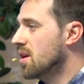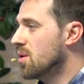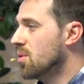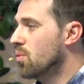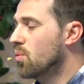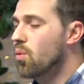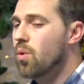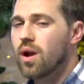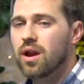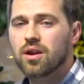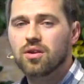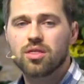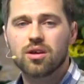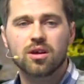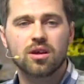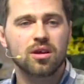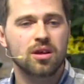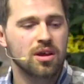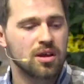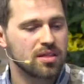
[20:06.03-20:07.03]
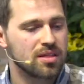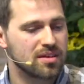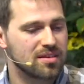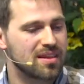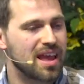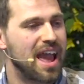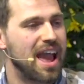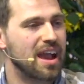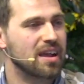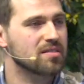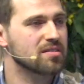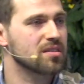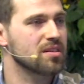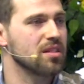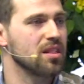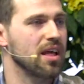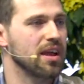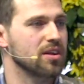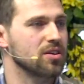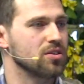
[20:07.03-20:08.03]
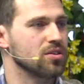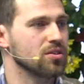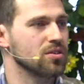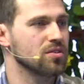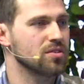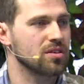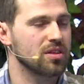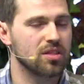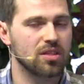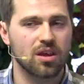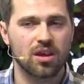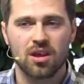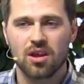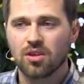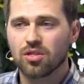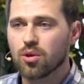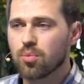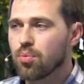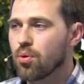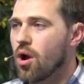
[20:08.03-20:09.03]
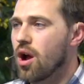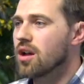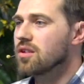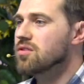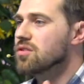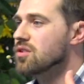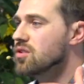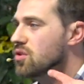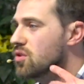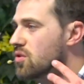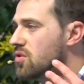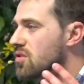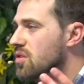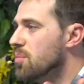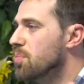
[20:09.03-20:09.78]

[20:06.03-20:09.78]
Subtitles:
where the tax collectors and the prostitutes,